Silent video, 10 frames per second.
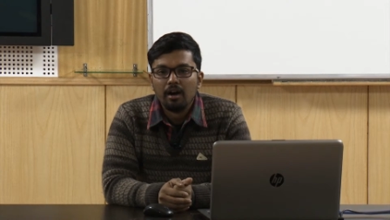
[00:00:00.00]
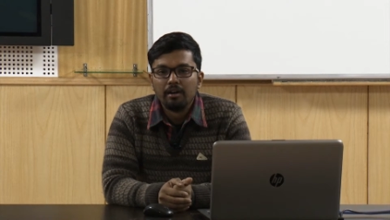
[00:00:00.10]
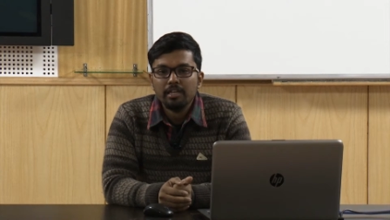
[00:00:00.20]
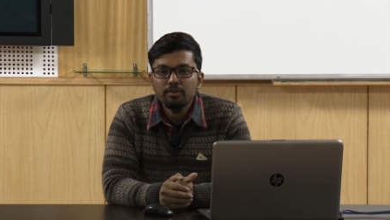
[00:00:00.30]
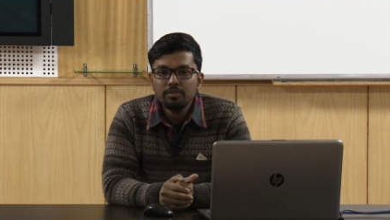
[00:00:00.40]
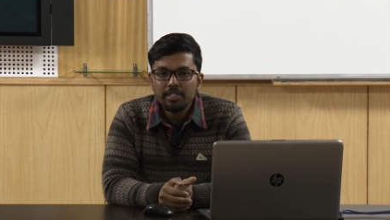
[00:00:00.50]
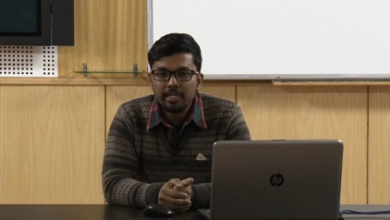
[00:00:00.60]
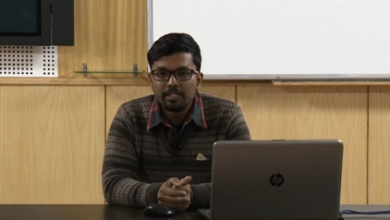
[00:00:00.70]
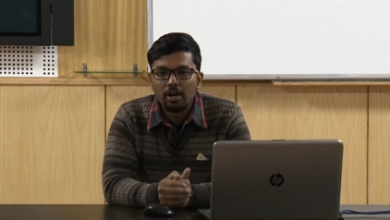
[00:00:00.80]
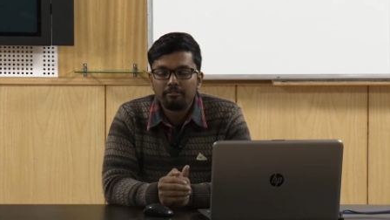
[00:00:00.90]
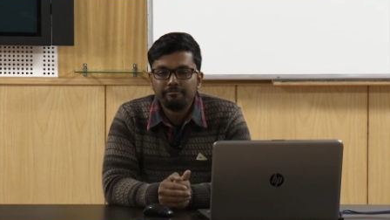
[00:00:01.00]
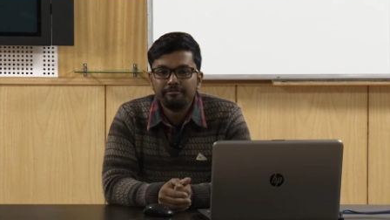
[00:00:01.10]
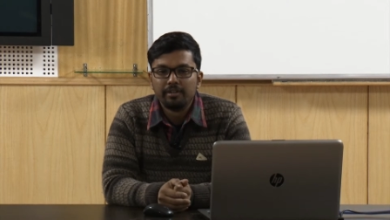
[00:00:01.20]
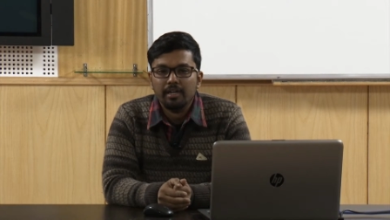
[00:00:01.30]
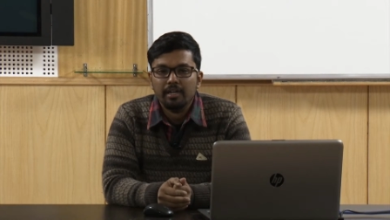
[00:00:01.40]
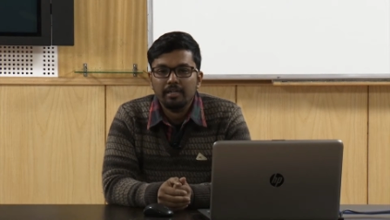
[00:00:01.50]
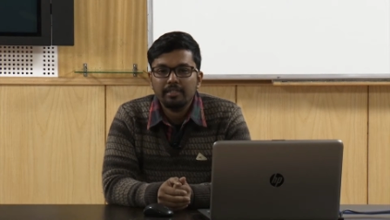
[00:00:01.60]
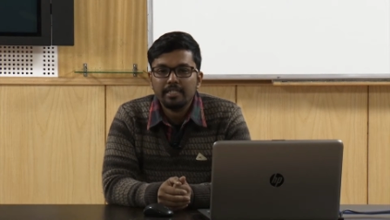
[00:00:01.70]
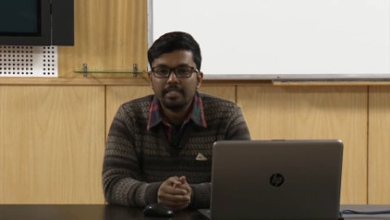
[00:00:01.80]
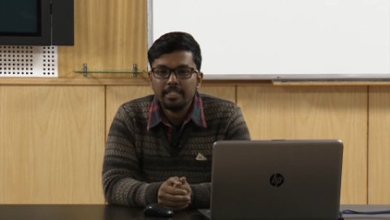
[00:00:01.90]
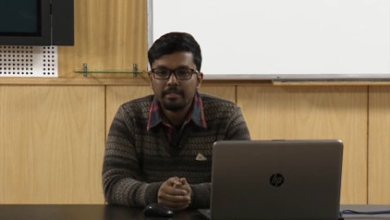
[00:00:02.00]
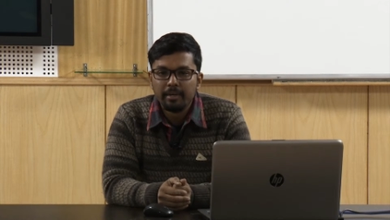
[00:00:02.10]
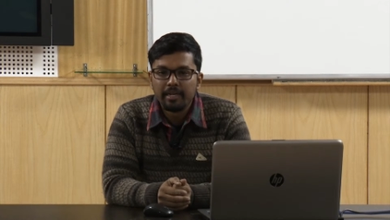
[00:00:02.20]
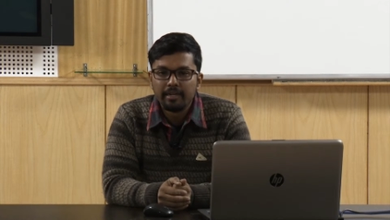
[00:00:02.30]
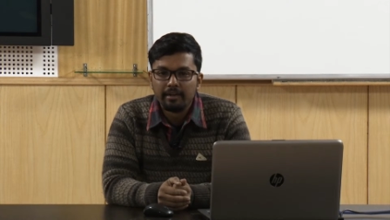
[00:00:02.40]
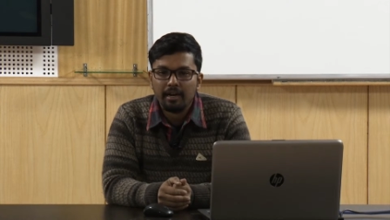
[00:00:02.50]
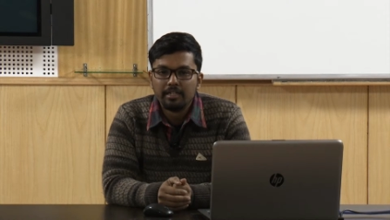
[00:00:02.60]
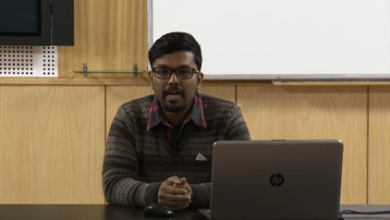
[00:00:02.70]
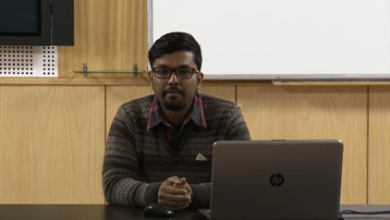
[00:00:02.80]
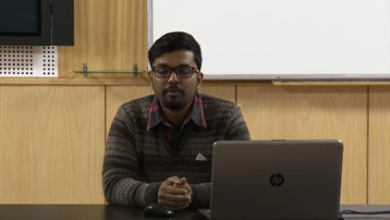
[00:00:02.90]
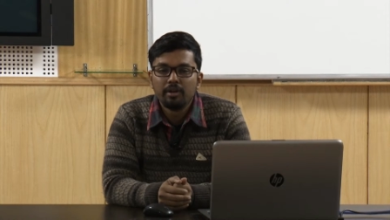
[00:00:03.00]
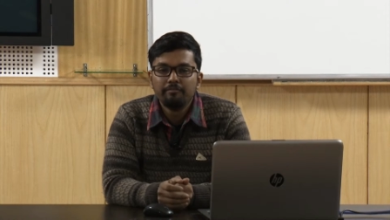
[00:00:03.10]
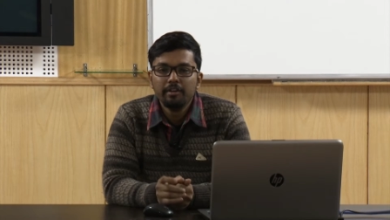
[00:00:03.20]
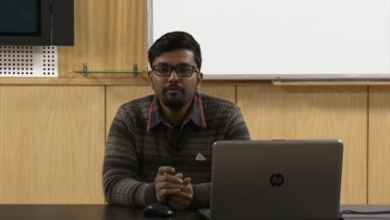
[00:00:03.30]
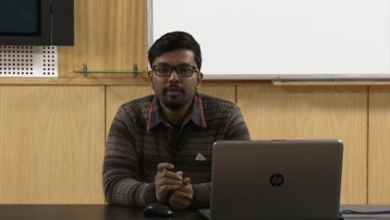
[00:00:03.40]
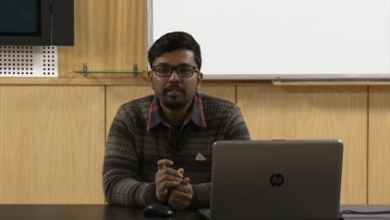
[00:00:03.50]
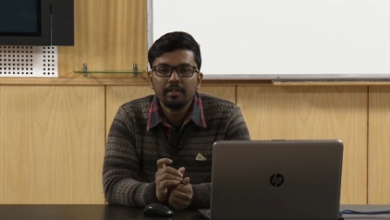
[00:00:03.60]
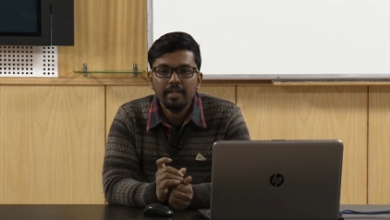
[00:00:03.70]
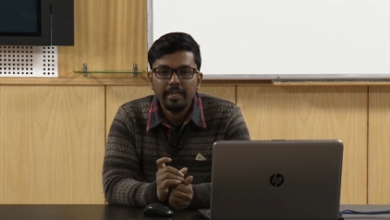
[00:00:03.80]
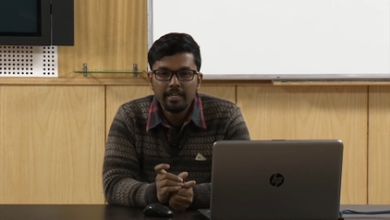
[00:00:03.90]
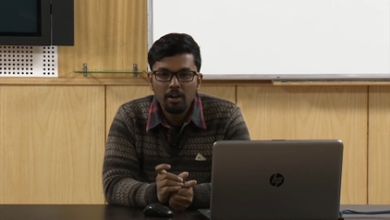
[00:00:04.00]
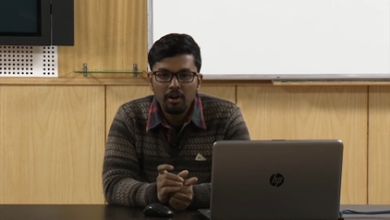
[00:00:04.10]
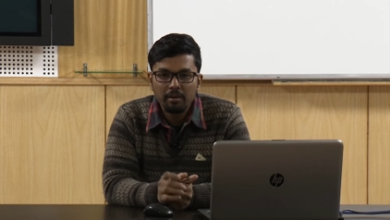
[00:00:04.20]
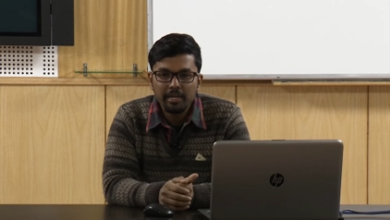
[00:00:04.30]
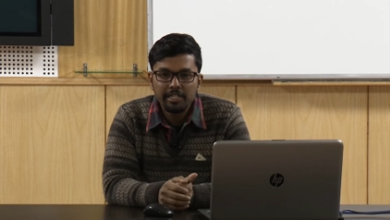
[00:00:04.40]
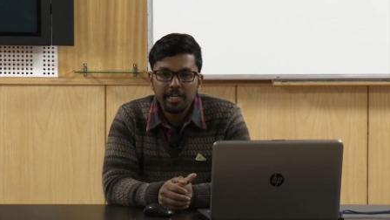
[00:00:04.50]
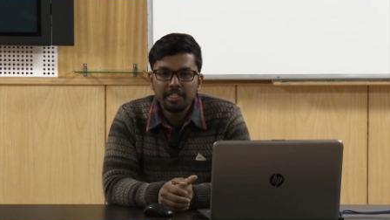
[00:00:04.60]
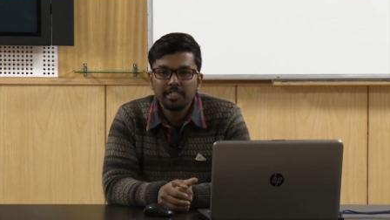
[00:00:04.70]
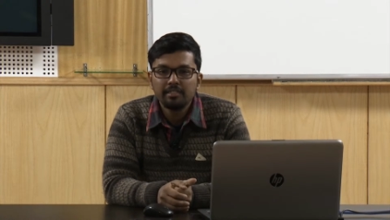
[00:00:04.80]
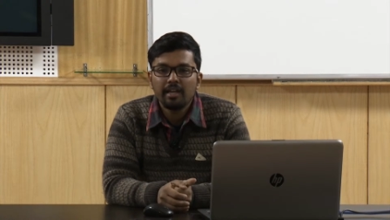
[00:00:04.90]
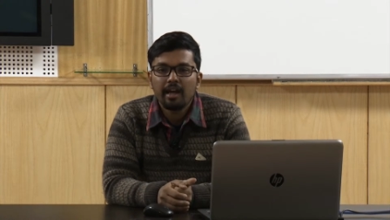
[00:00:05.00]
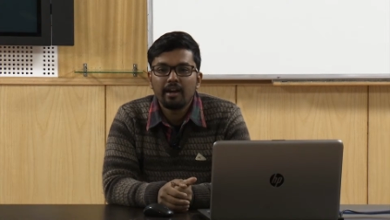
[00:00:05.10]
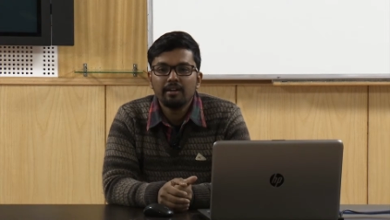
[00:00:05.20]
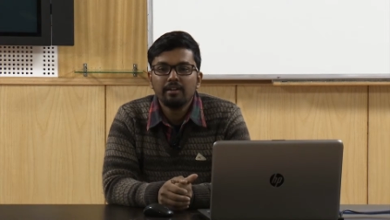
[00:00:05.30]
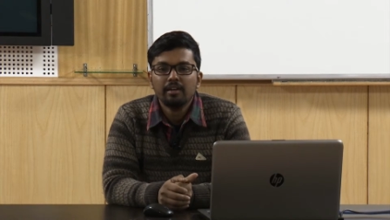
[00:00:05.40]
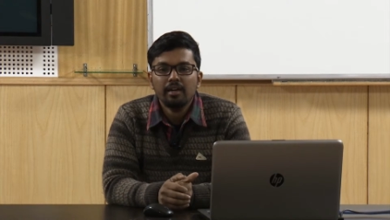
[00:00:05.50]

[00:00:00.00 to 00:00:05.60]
usage of this display typography with little ornamentation, and